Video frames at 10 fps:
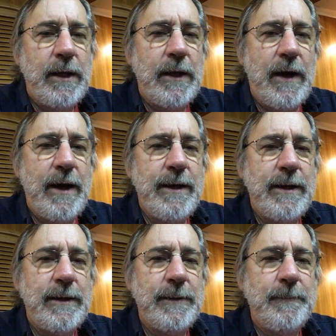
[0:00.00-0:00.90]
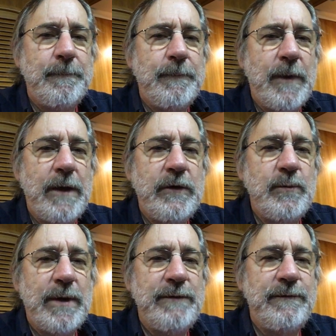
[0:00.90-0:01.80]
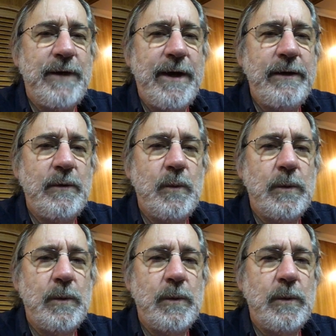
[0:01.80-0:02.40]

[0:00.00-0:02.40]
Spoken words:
Now I do my final